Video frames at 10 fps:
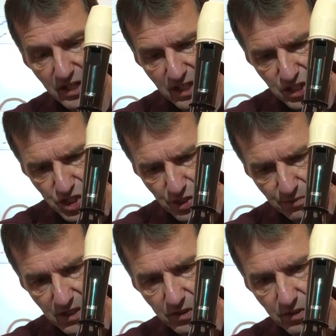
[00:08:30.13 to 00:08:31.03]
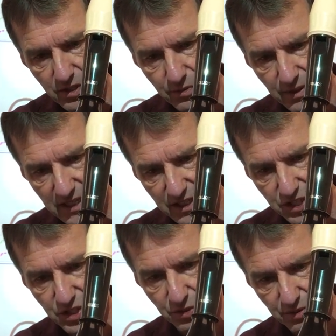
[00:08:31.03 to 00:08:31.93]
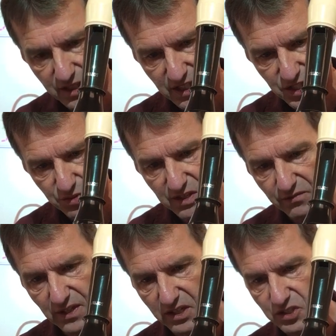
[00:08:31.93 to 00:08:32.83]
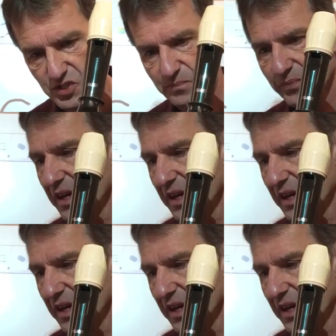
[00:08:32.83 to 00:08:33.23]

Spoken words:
Get your recorder ready too with these 3 fingers.